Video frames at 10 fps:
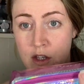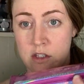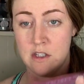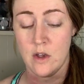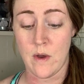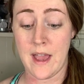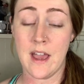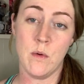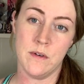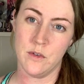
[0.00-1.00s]
So I
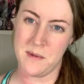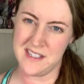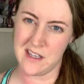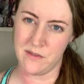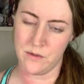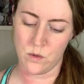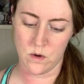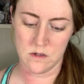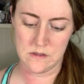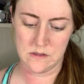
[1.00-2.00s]
got one for myself, of
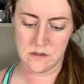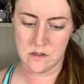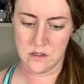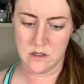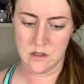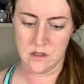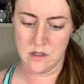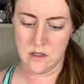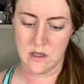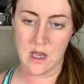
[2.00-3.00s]
course.
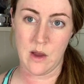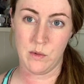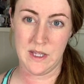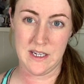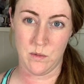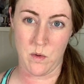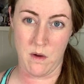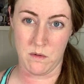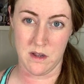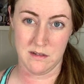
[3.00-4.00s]
I really didn't
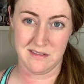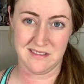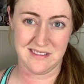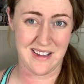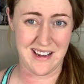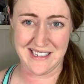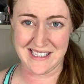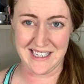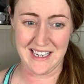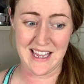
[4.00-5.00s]
want one,
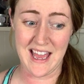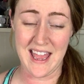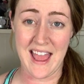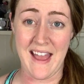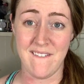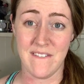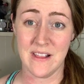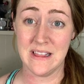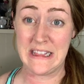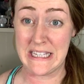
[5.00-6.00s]
honestly. I have
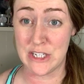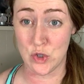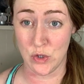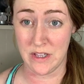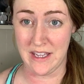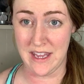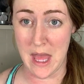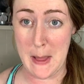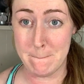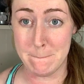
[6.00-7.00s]
literally a